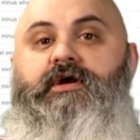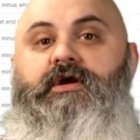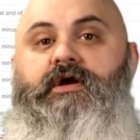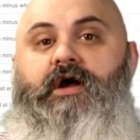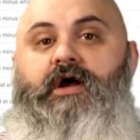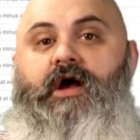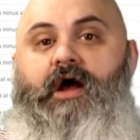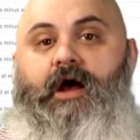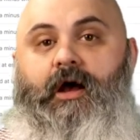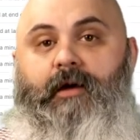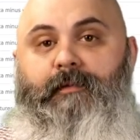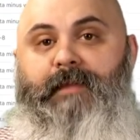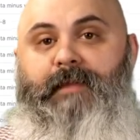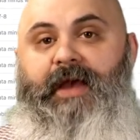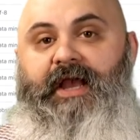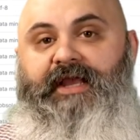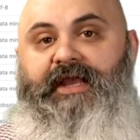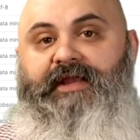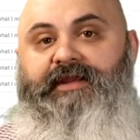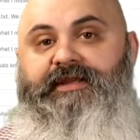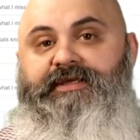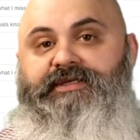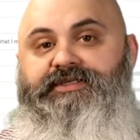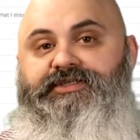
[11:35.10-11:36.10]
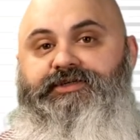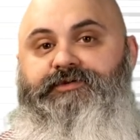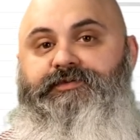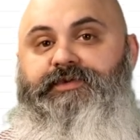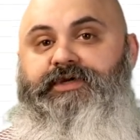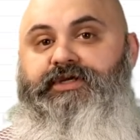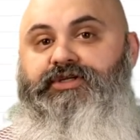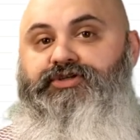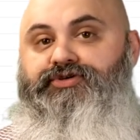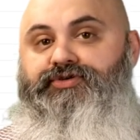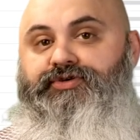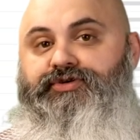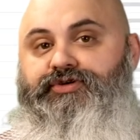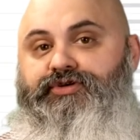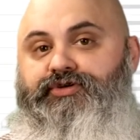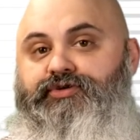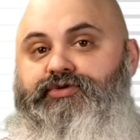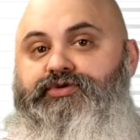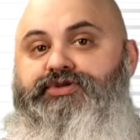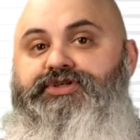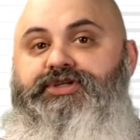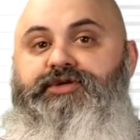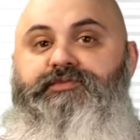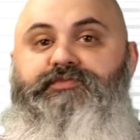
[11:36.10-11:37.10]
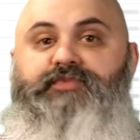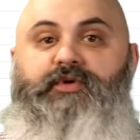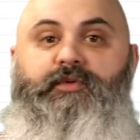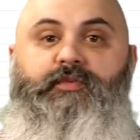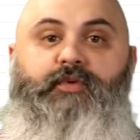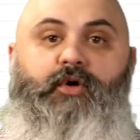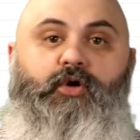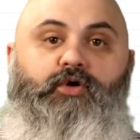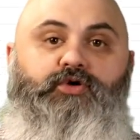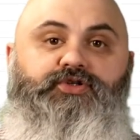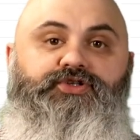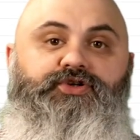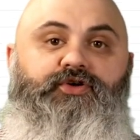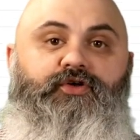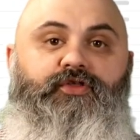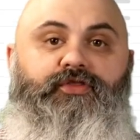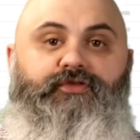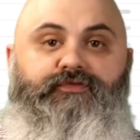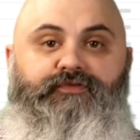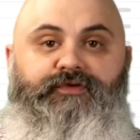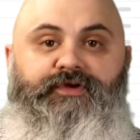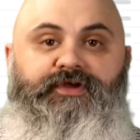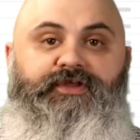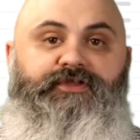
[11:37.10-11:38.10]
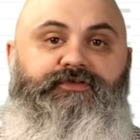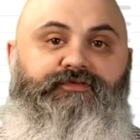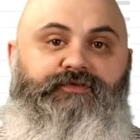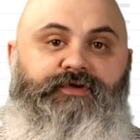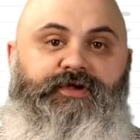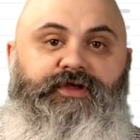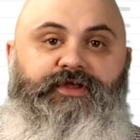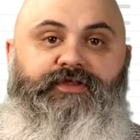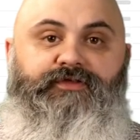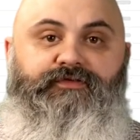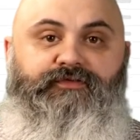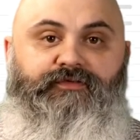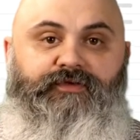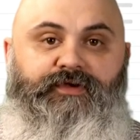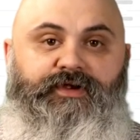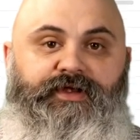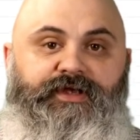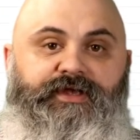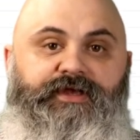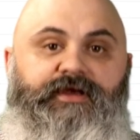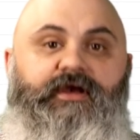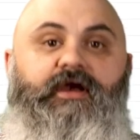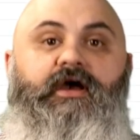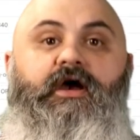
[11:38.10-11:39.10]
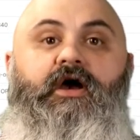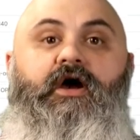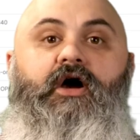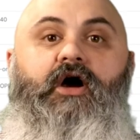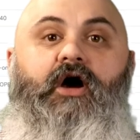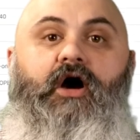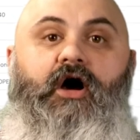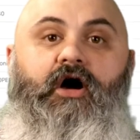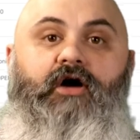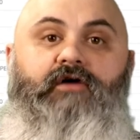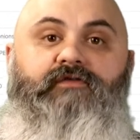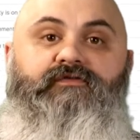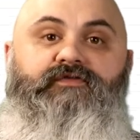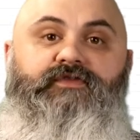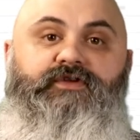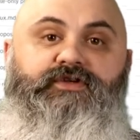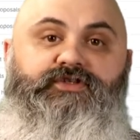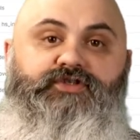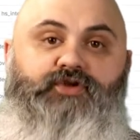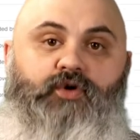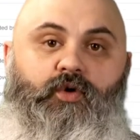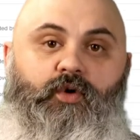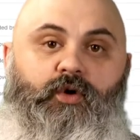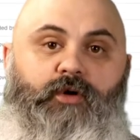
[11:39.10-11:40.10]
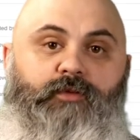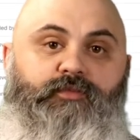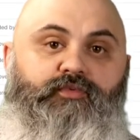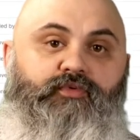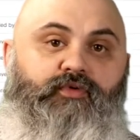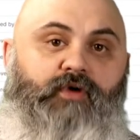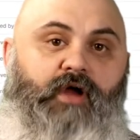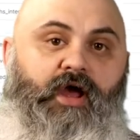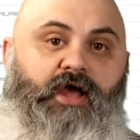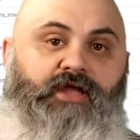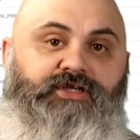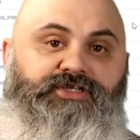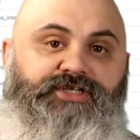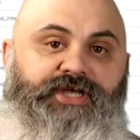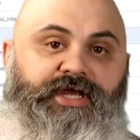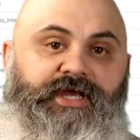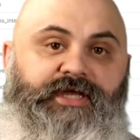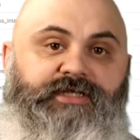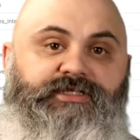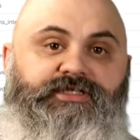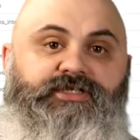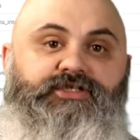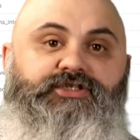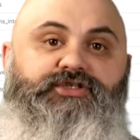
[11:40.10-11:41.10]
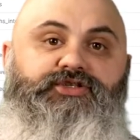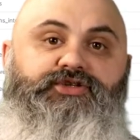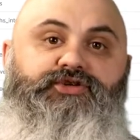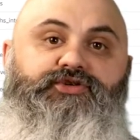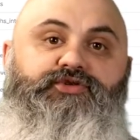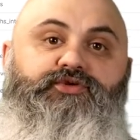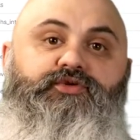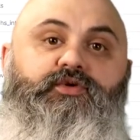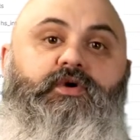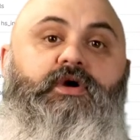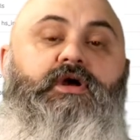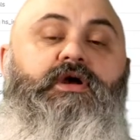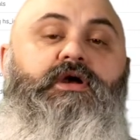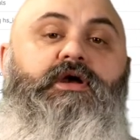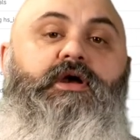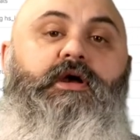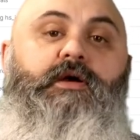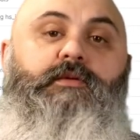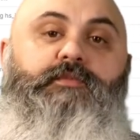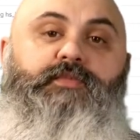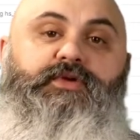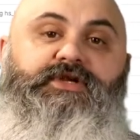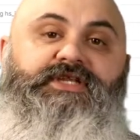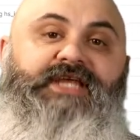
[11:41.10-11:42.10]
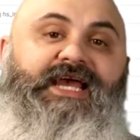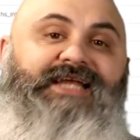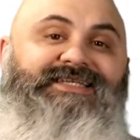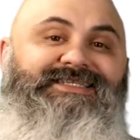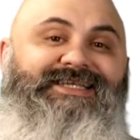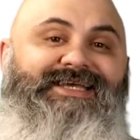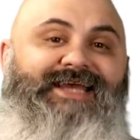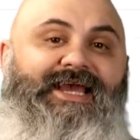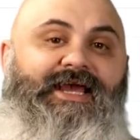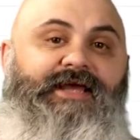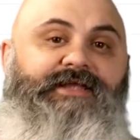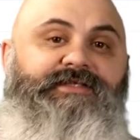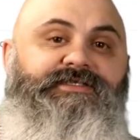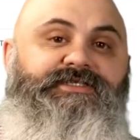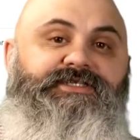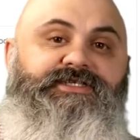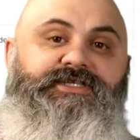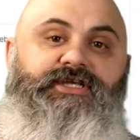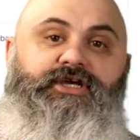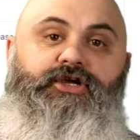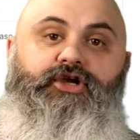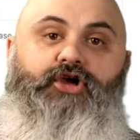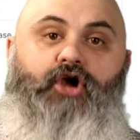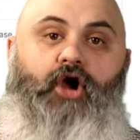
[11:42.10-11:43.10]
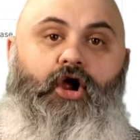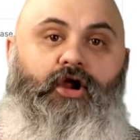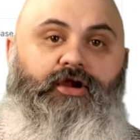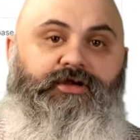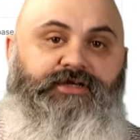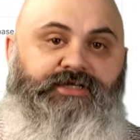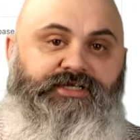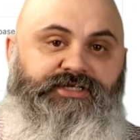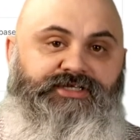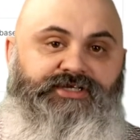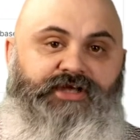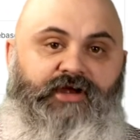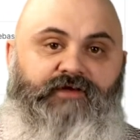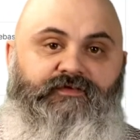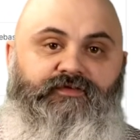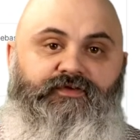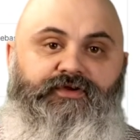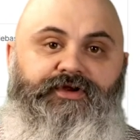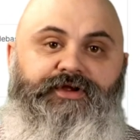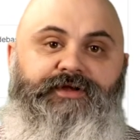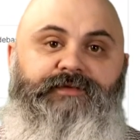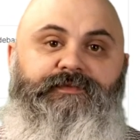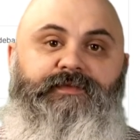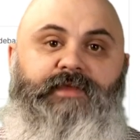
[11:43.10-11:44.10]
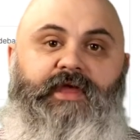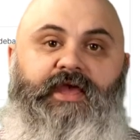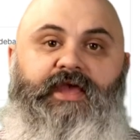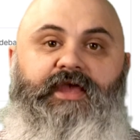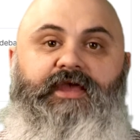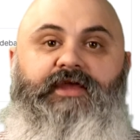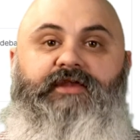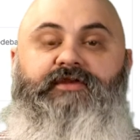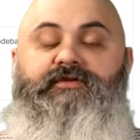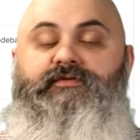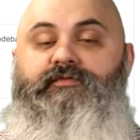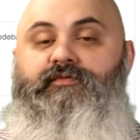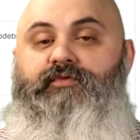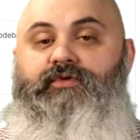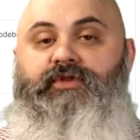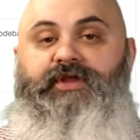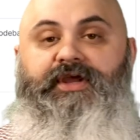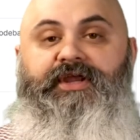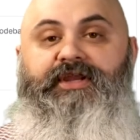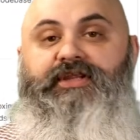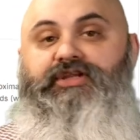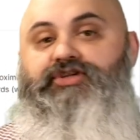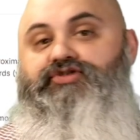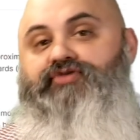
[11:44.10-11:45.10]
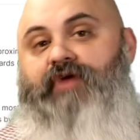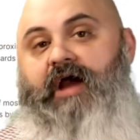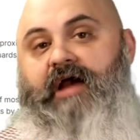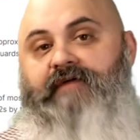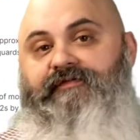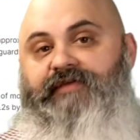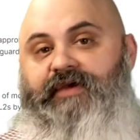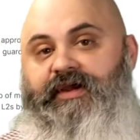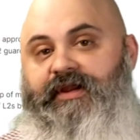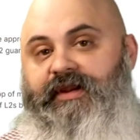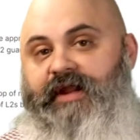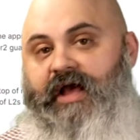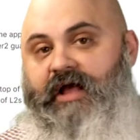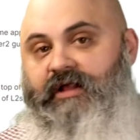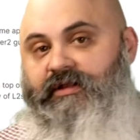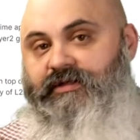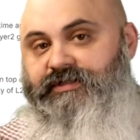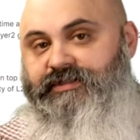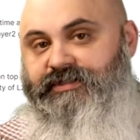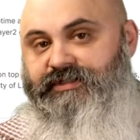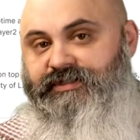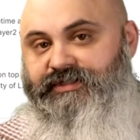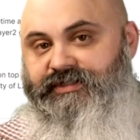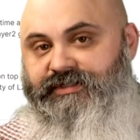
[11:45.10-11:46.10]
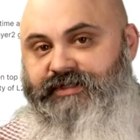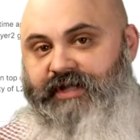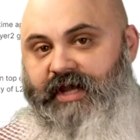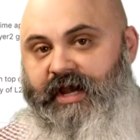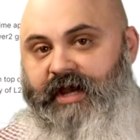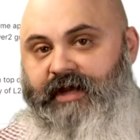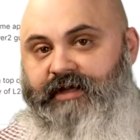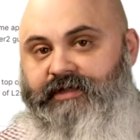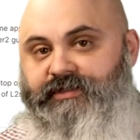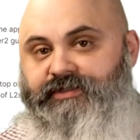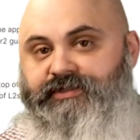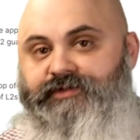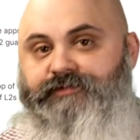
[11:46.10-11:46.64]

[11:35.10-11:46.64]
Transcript: a mechanism introduced in Proposal 333 of the Tor project to protect against guard discovery and related traffic analysis attacks.